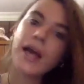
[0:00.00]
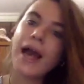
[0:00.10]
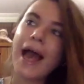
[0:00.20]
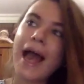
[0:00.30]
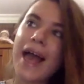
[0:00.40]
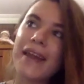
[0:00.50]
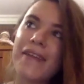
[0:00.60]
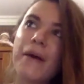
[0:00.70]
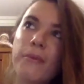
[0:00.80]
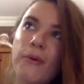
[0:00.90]
And at
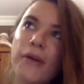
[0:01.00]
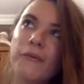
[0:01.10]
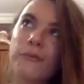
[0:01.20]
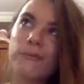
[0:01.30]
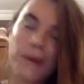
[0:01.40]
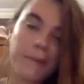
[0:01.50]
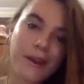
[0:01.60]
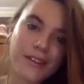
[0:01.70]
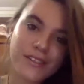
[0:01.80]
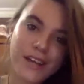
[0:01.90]
that point, my
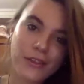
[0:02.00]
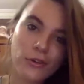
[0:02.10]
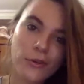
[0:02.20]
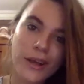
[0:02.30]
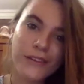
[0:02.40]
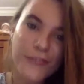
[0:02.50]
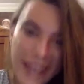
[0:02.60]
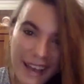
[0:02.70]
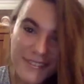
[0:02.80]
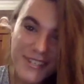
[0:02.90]
parents and I thought, well, if we
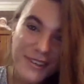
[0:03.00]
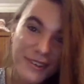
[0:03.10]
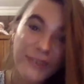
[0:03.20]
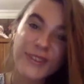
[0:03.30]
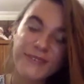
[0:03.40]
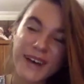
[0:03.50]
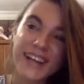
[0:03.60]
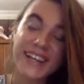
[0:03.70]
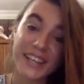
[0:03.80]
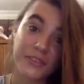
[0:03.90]
have to do all the
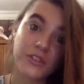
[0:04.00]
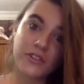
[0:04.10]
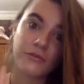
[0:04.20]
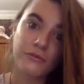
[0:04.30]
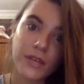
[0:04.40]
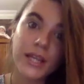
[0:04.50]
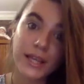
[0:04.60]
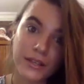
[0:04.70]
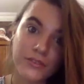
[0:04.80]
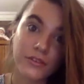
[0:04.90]
marketing, which is a
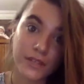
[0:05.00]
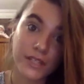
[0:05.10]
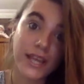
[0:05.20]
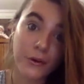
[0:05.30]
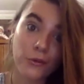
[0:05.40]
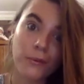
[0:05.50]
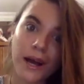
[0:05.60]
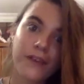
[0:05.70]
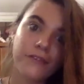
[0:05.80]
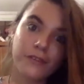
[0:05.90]
really sort of integral
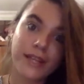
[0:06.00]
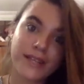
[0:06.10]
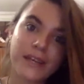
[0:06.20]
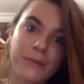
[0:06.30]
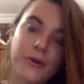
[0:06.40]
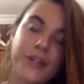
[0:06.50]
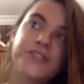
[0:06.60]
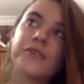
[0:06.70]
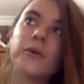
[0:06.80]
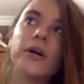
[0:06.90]
part of releasing a book into
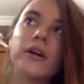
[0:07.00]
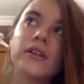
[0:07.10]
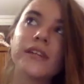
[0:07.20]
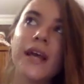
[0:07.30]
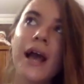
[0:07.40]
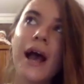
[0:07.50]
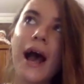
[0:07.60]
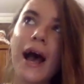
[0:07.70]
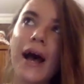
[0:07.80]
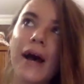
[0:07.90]
the world,
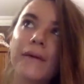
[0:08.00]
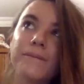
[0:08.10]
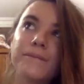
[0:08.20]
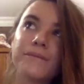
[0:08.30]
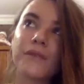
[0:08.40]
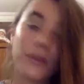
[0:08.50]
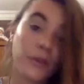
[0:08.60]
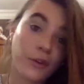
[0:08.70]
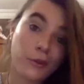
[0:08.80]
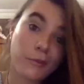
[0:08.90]

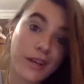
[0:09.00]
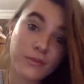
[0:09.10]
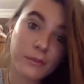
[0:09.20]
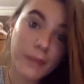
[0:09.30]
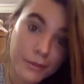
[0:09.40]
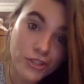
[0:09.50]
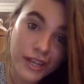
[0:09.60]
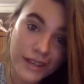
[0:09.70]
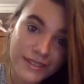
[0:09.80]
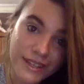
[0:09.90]
we might as well publish it
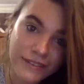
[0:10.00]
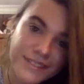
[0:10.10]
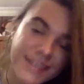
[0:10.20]
ourselves.